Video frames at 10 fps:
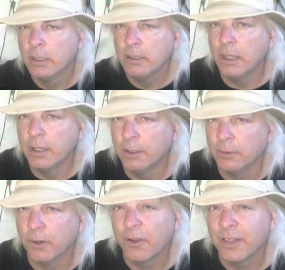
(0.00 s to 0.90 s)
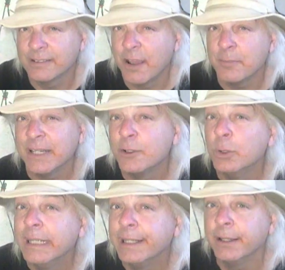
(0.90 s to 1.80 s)
No, Earth has not been
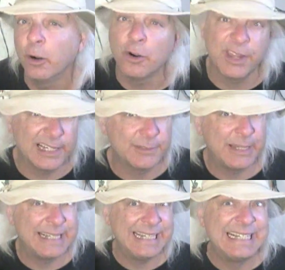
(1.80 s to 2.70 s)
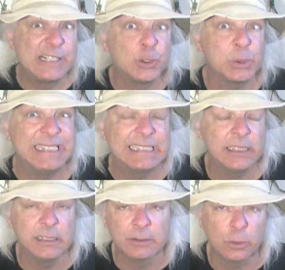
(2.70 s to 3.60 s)
cooling. Earth has been
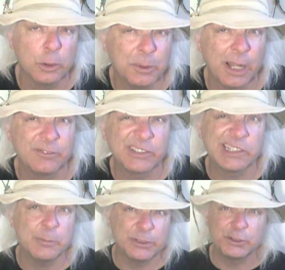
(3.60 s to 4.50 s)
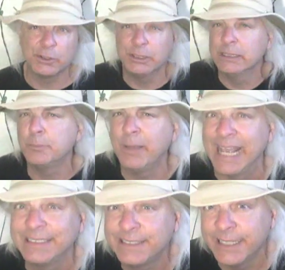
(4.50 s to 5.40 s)
increasing its global average temperature in the
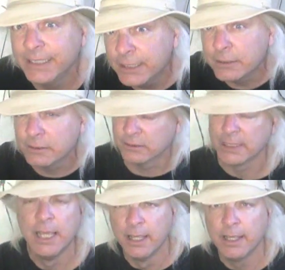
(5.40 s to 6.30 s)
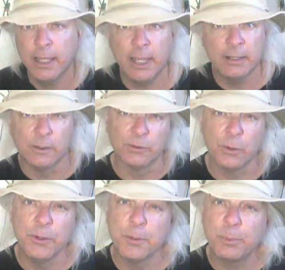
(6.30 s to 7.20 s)
past 10 years. And
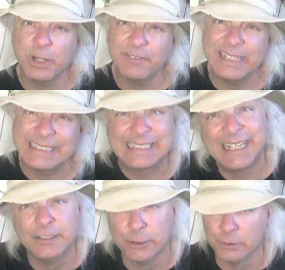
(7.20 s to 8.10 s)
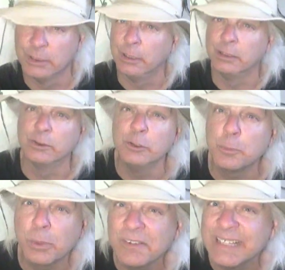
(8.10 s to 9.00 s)
also in the previous 10 years. And also in
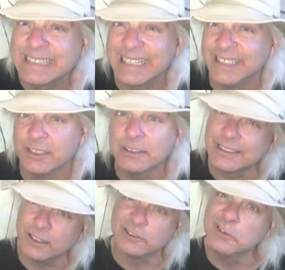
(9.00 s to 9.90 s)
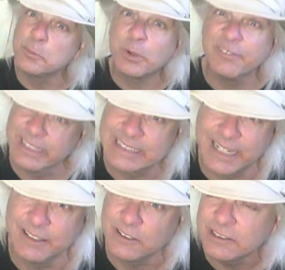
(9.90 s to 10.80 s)
the previous 10 years. And also in the previous
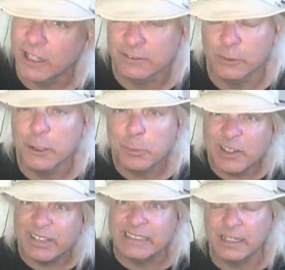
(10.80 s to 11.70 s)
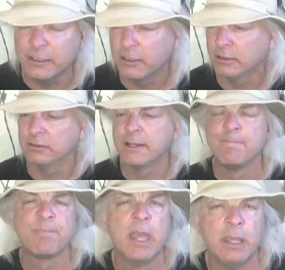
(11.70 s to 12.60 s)
10 years. And also in the previous 10 years.
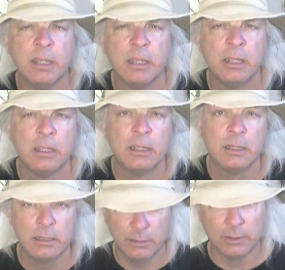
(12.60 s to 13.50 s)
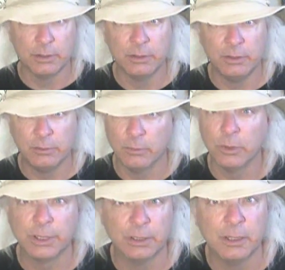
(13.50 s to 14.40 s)
You can
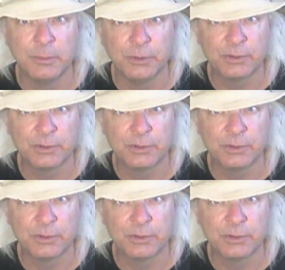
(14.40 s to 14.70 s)
look at the number